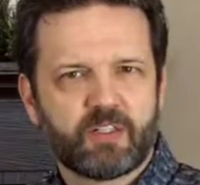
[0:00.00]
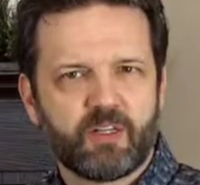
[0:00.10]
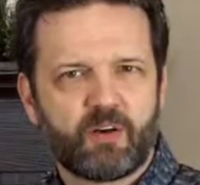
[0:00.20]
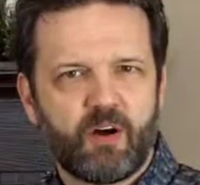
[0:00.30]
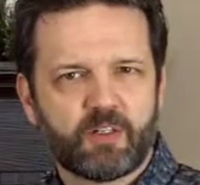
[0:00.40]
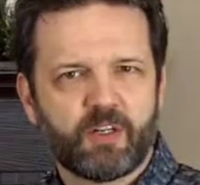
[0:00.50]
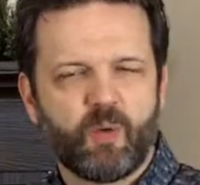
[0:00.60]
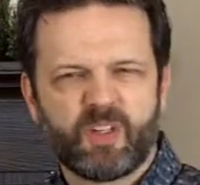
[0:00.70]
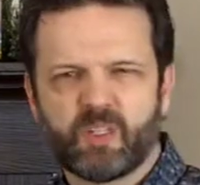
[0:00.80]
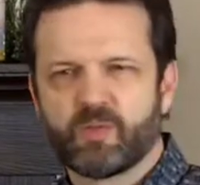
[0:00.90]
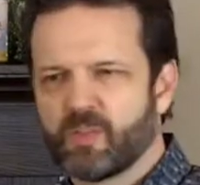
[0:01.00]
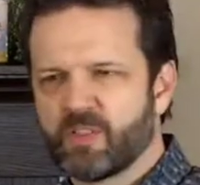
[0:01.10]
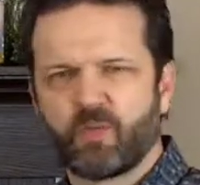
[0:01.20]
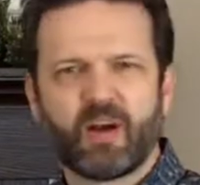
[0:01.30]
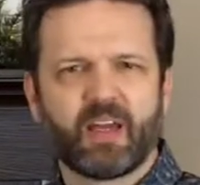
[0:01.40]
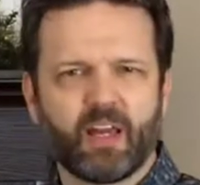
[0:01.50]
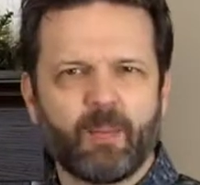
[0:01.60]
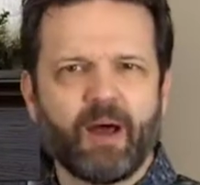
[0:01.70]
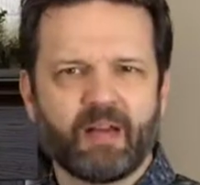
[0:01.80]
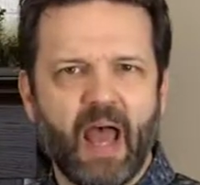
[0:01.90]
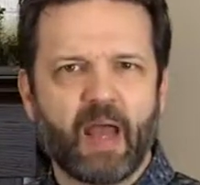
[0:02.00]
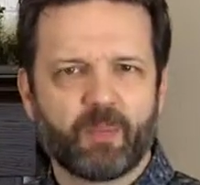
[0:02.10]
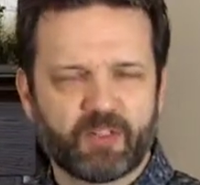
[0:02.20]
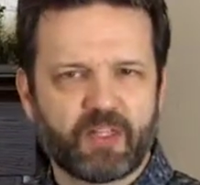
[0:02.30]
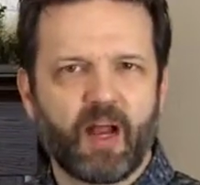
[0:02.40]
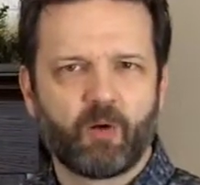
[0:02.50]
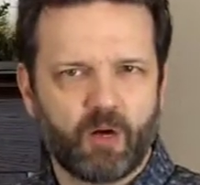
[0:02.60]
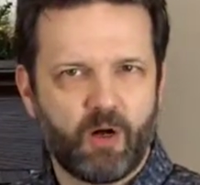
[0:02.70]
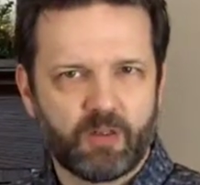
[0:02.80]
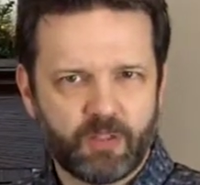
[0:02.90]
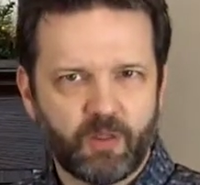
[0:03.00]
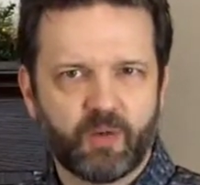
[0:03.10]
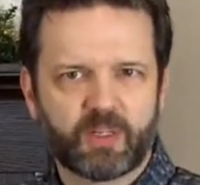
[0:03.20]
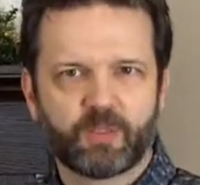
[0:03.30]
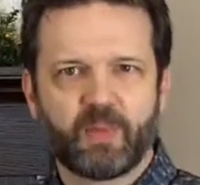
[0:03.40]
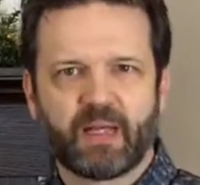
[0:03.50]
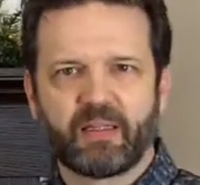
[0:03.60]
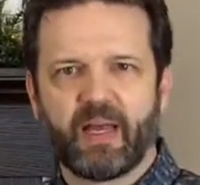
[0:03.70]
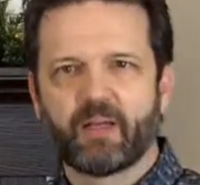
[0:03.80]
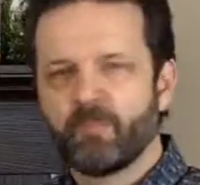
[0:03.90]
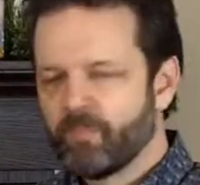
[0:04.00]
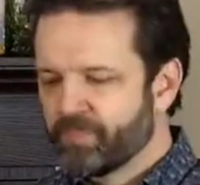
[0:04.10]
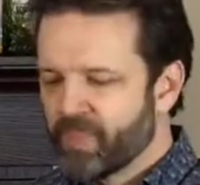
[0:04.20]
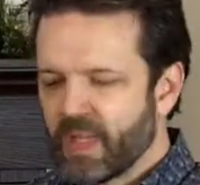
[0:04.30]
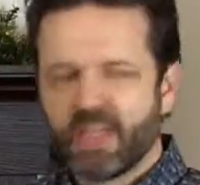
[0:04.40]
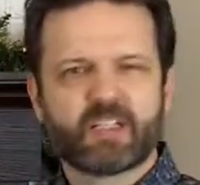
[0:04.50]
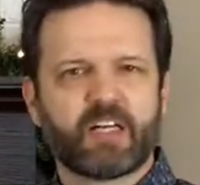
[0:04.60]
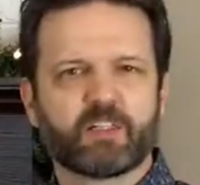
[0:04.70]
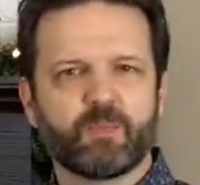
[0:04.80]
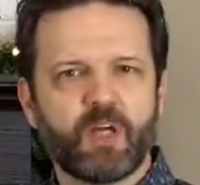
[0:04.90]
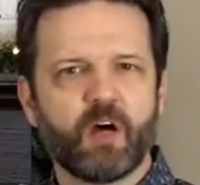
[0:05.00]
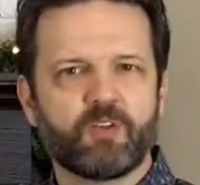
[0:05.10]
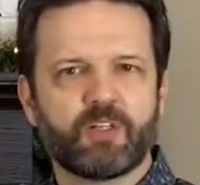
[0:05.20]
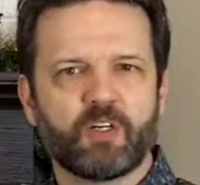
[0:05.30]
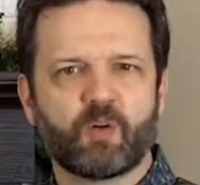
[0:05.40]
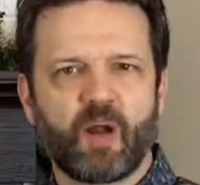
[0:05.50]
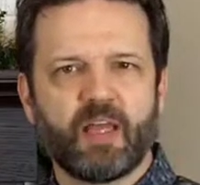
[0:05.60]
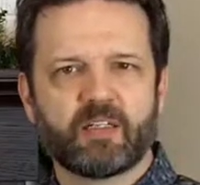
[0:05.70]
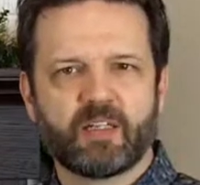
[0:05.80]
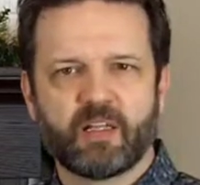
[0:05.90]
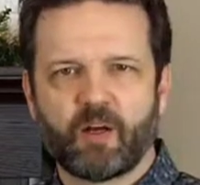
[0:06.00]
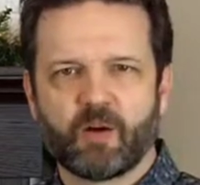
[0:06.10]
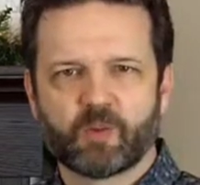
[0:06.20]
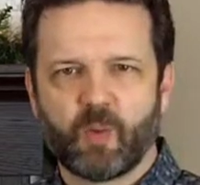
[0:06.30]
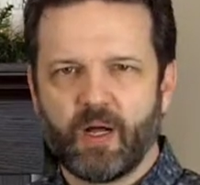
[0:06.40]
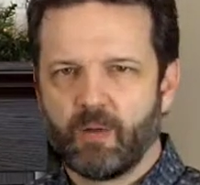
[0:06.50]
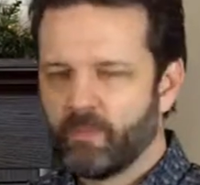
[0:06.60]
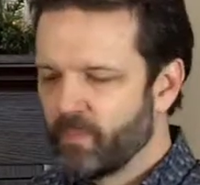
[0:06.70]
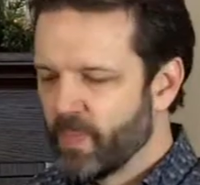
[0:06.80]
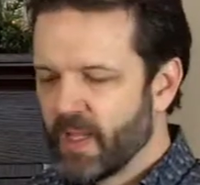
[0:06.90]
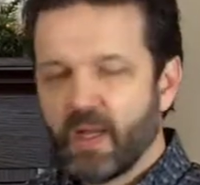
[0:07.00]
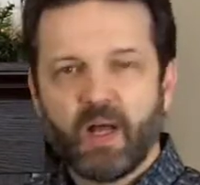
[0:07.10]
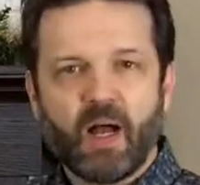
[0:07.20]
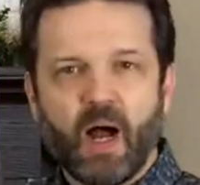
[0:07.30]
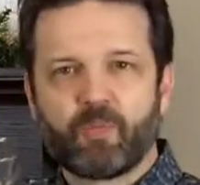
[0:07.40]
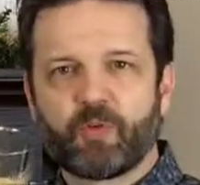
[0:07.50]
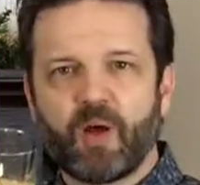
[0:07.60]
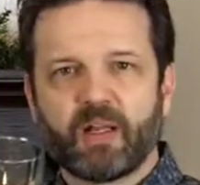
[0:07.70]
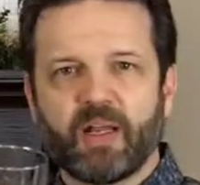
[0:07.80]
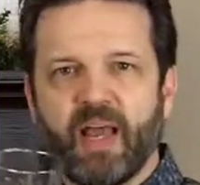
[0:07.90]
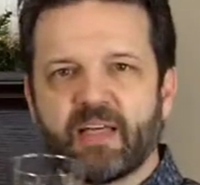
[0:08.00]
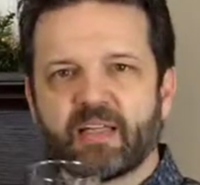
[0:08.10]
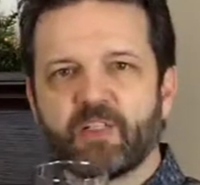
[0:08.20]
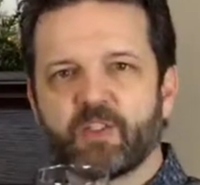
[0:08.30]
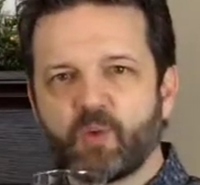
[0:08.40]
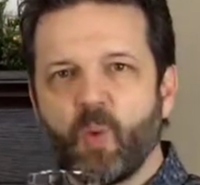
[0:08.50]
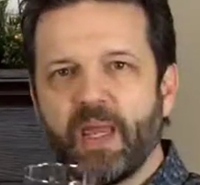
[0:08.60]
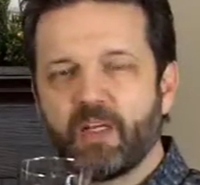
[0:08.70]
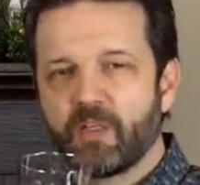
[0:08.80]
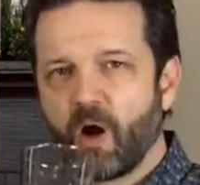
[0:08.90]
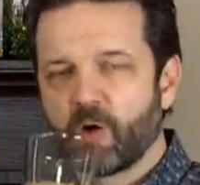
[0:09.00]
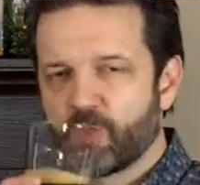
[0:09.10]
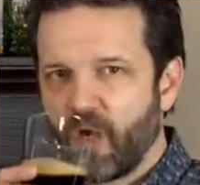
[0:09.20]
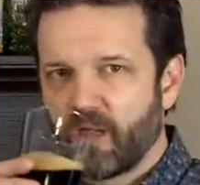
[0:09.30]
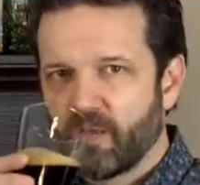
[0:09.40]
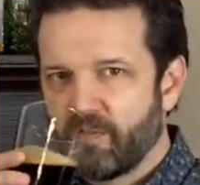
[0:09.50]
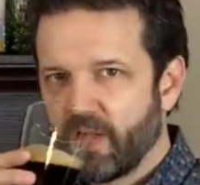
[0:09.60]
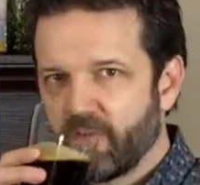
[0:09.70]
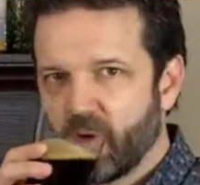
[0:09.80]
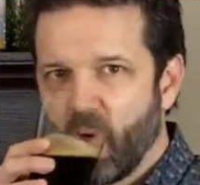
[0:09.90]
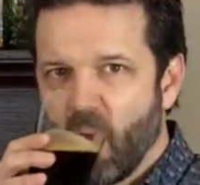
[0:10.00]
in there also, which this one's running at about 9% alcohol, so you would expect that. It's got some toasted grains in there as well. Up front, it has a sweet dark chocolate flavor.